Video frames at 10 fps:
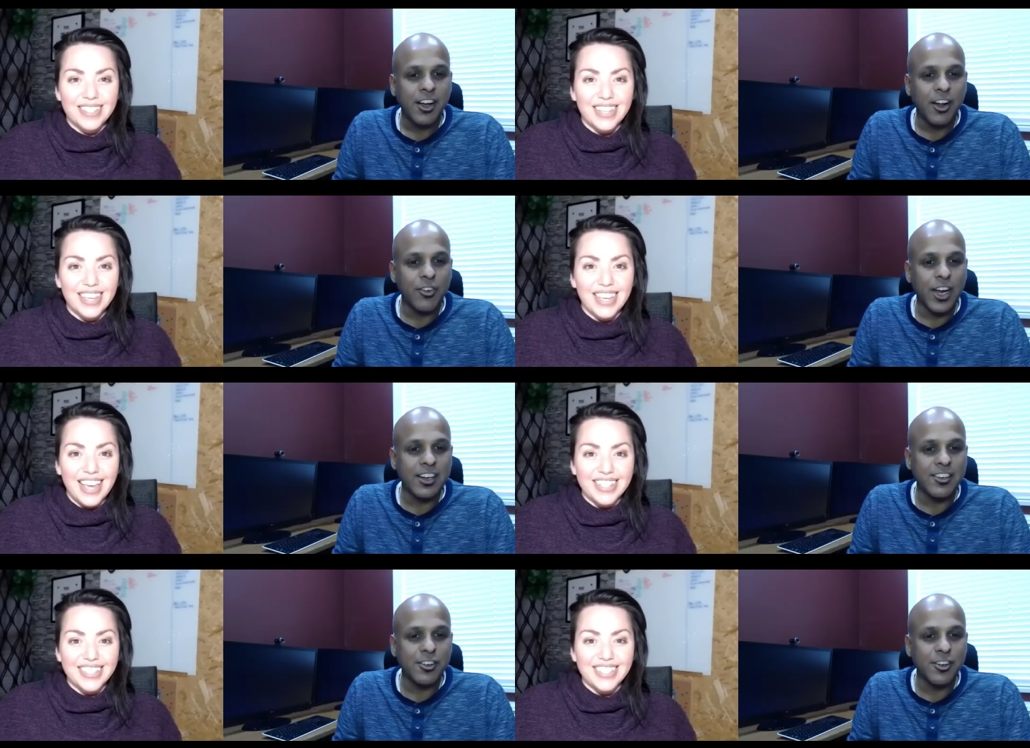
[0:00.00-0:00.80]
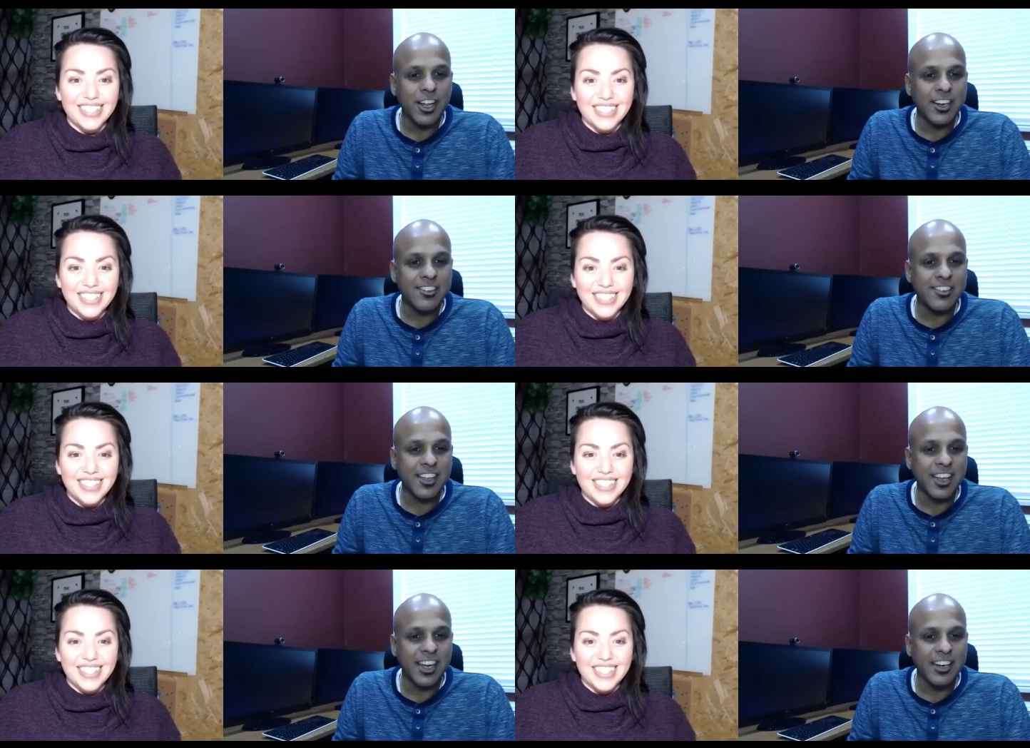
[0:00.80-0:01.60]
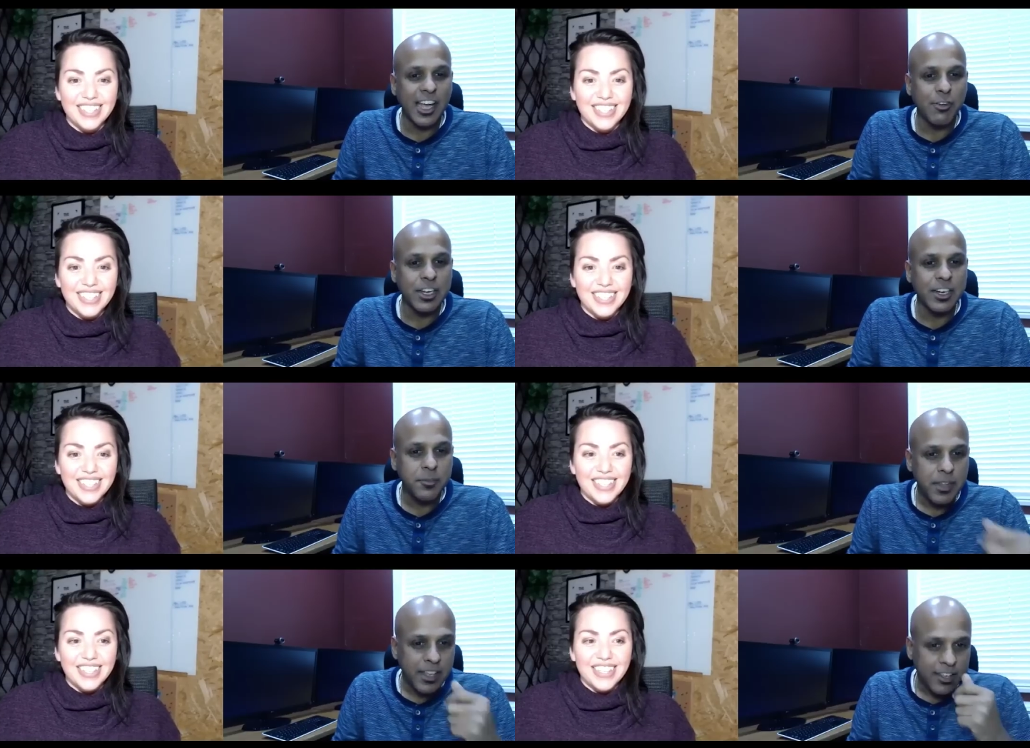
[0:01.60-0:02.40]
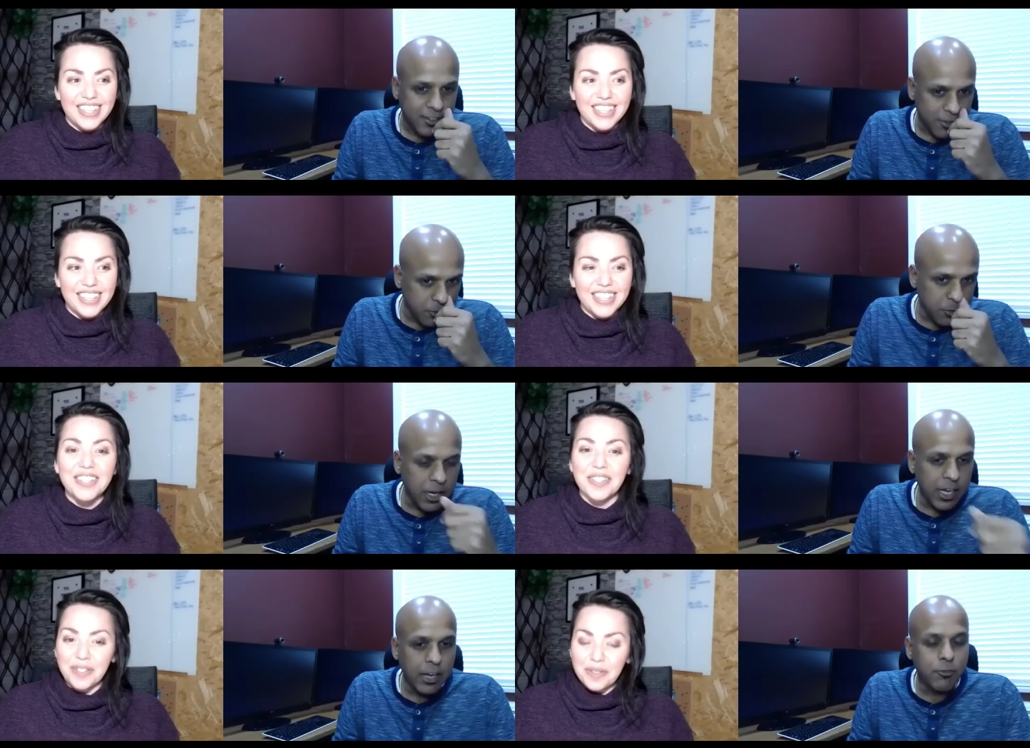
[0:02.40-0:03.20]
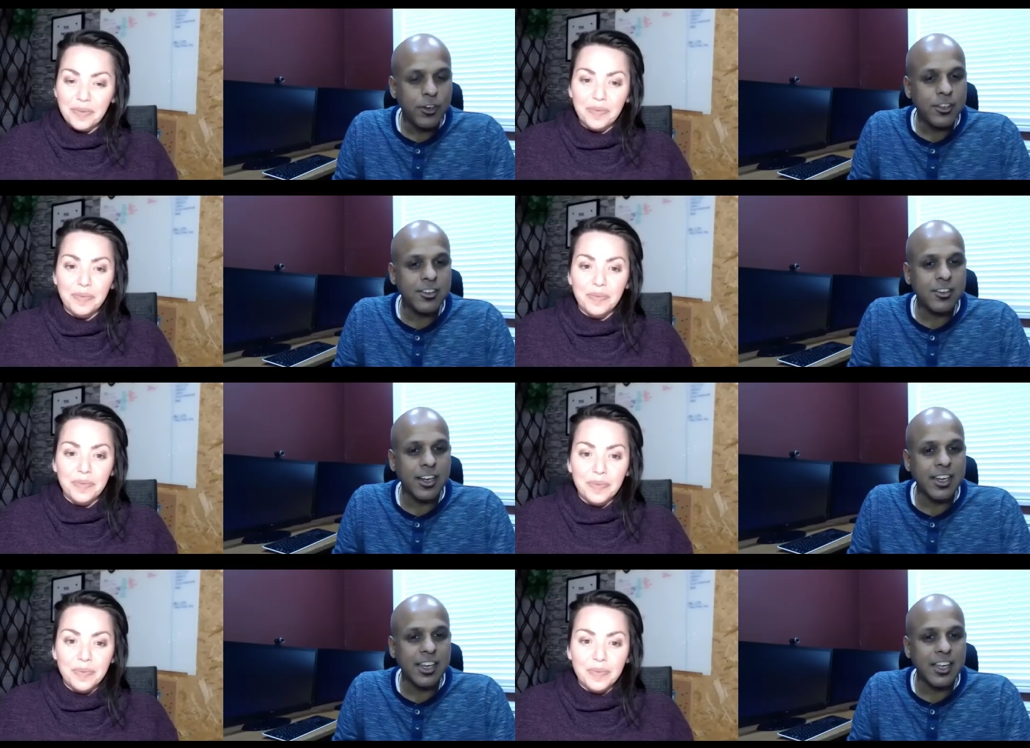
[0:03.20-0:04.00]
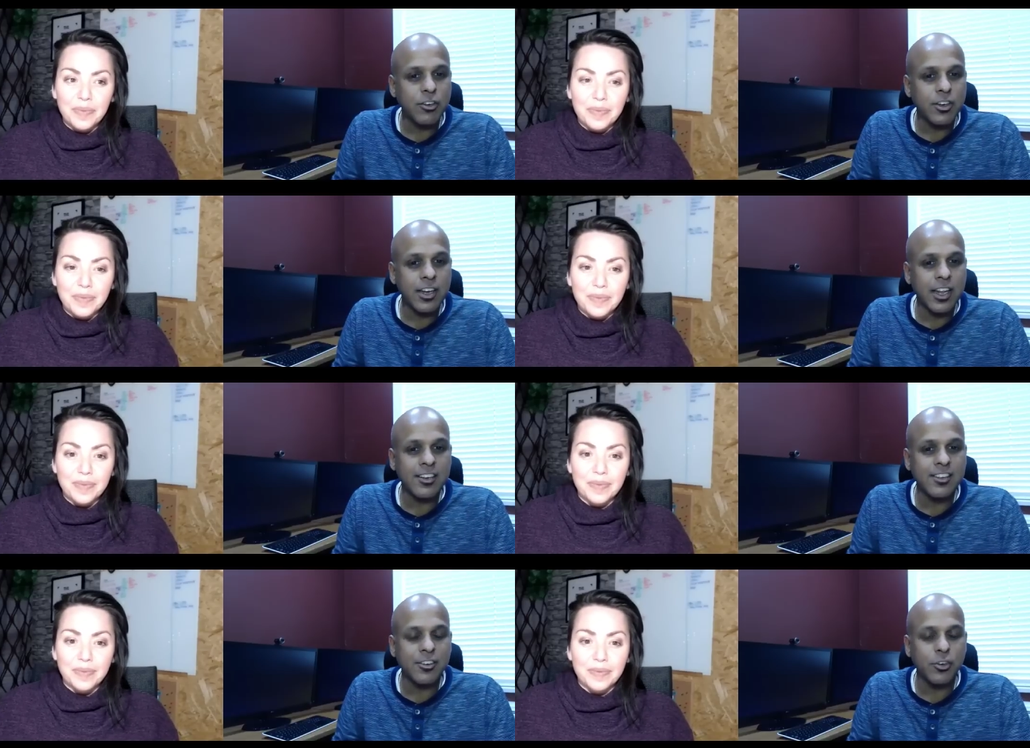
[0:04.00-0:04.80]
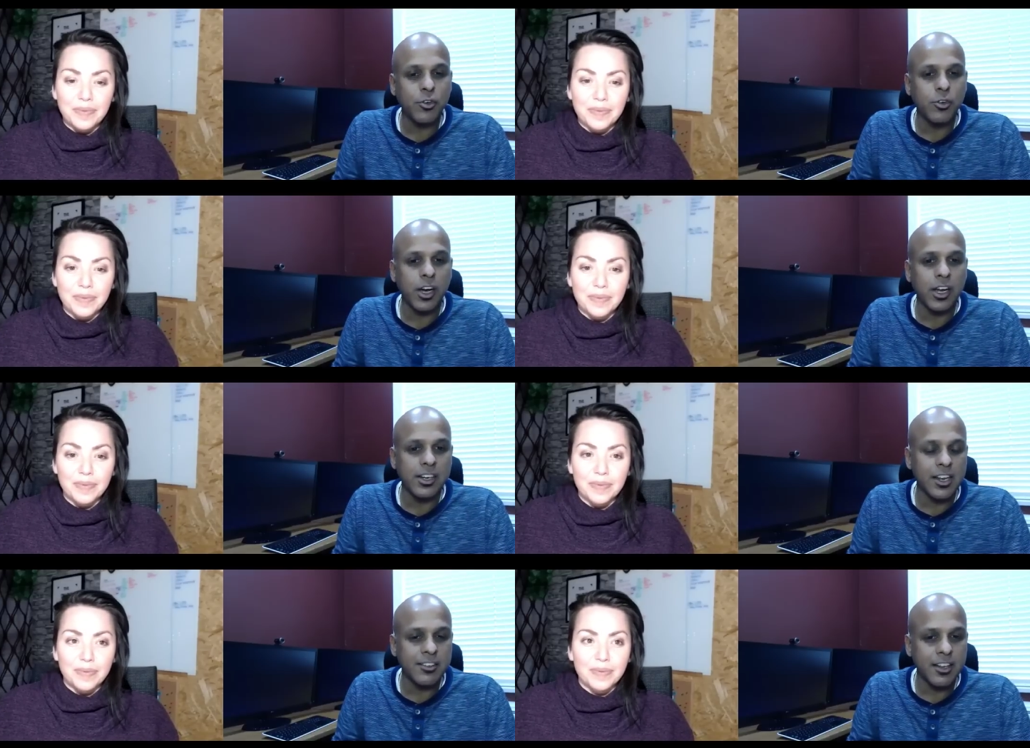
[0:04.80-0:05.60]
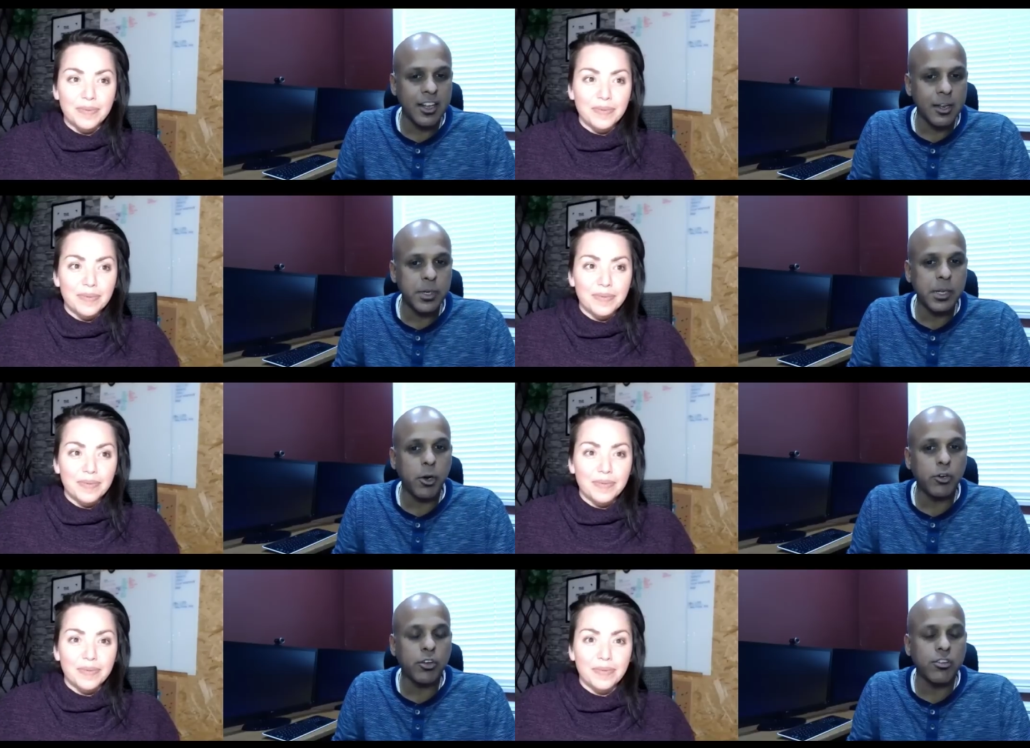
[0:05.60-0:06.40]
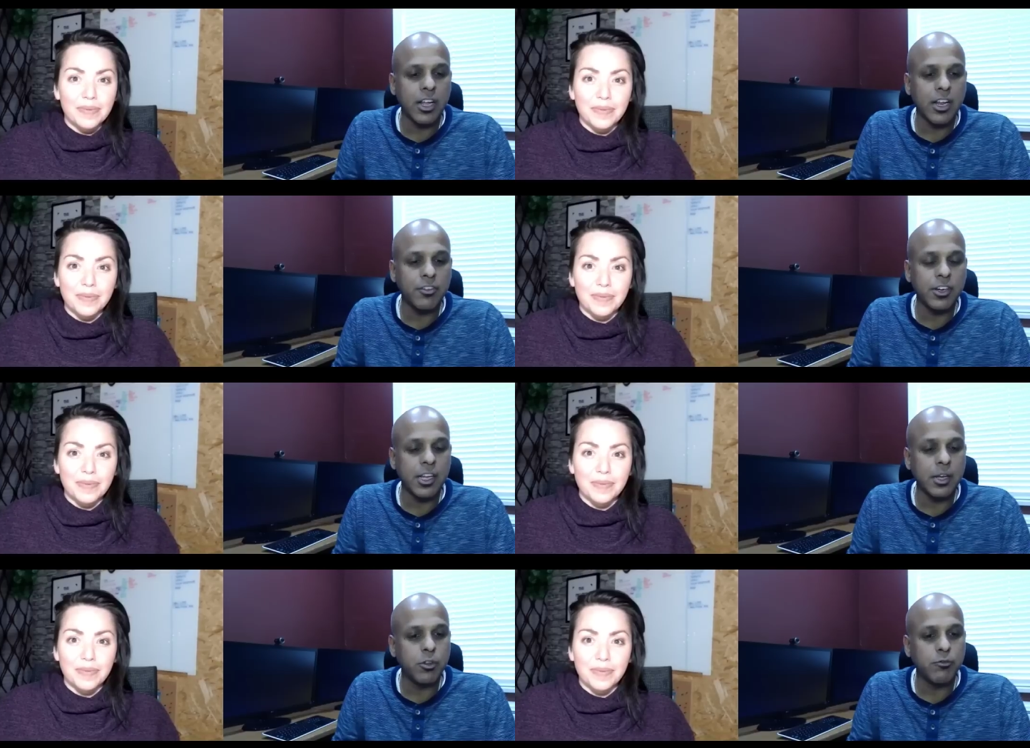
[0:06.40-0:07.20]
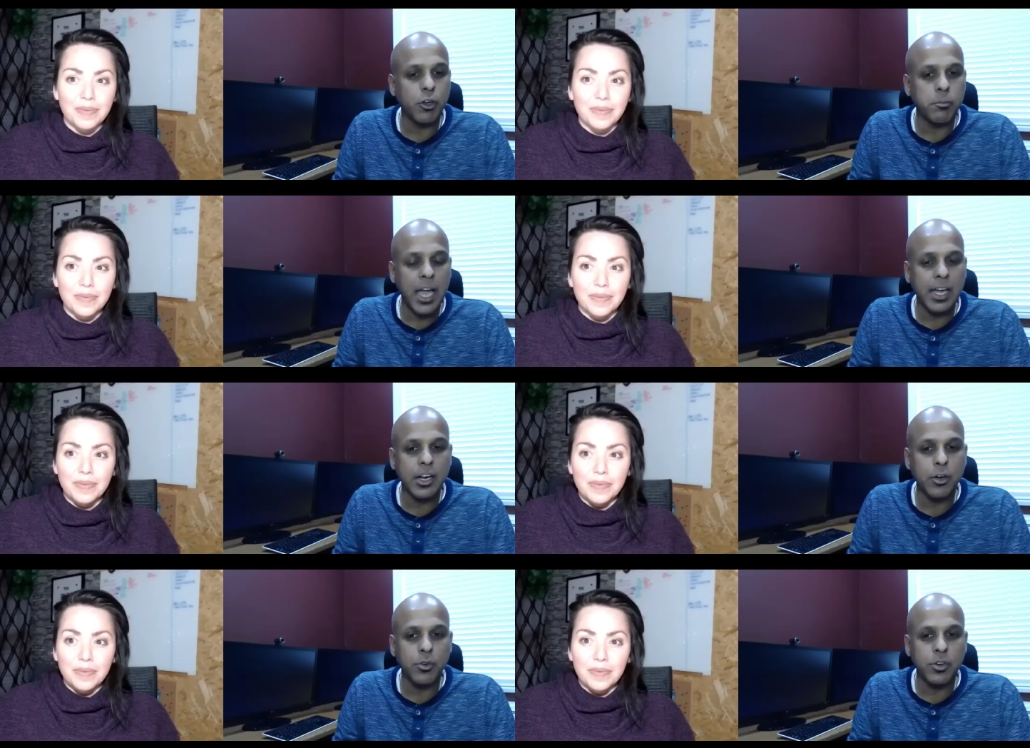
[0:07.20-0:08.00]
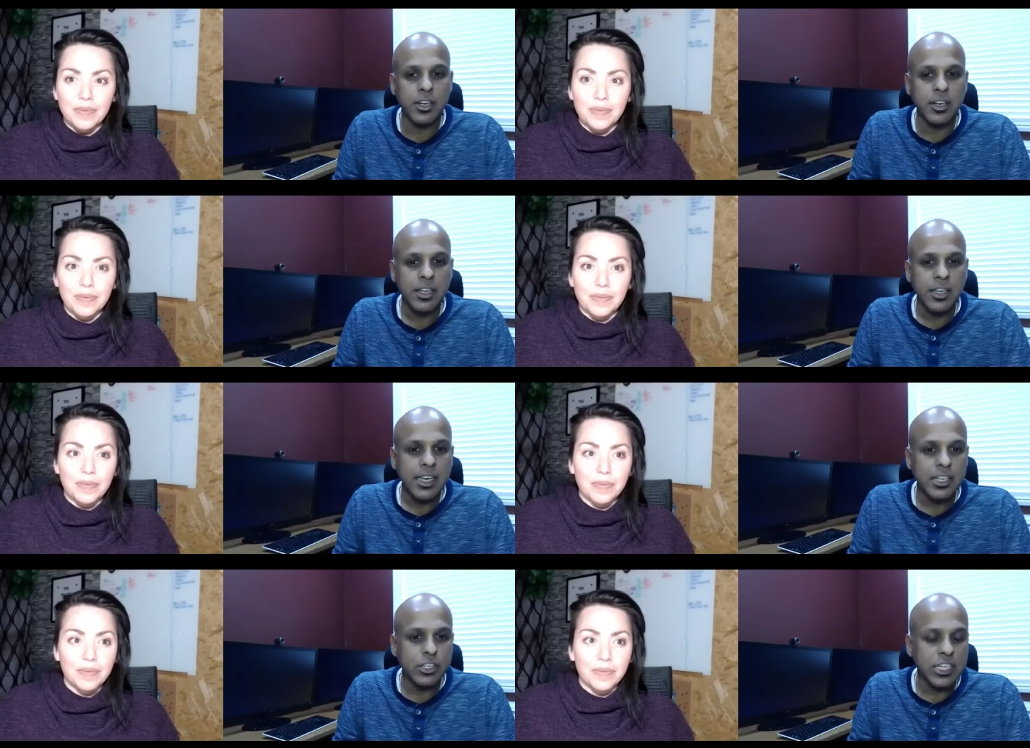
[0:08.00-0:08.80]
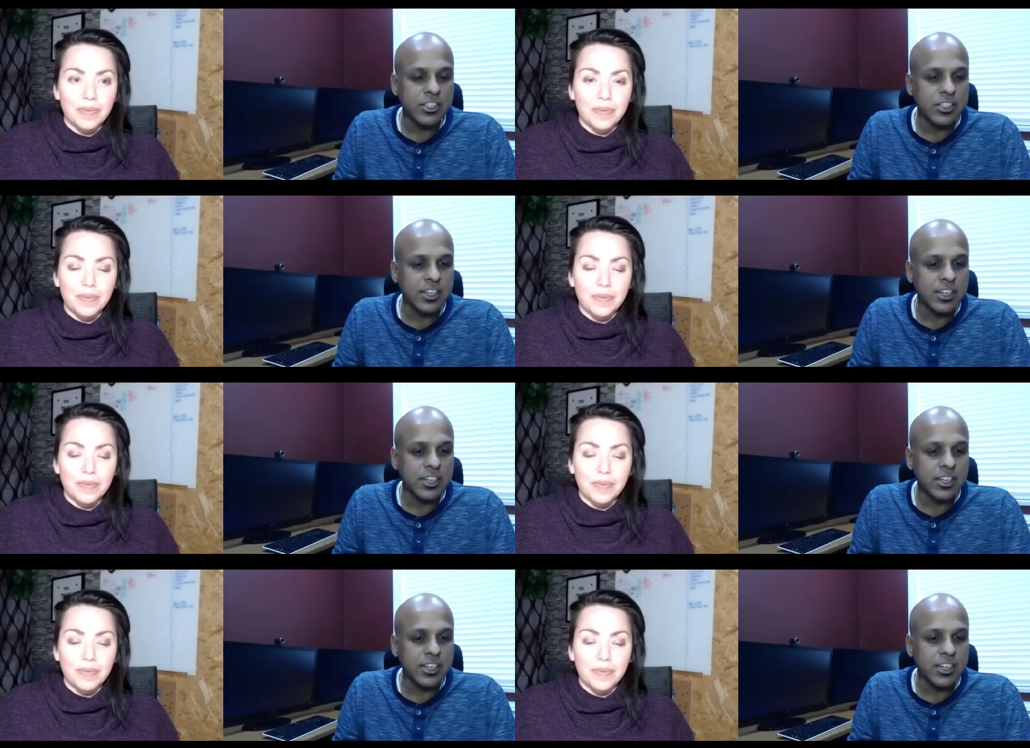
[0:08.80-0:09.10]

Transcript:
Speaker 1: All right, so let's uh, dive in. So, uh, first, Tanya, can you let us know, uh, tell us a little bit about yourself in terms of your background and education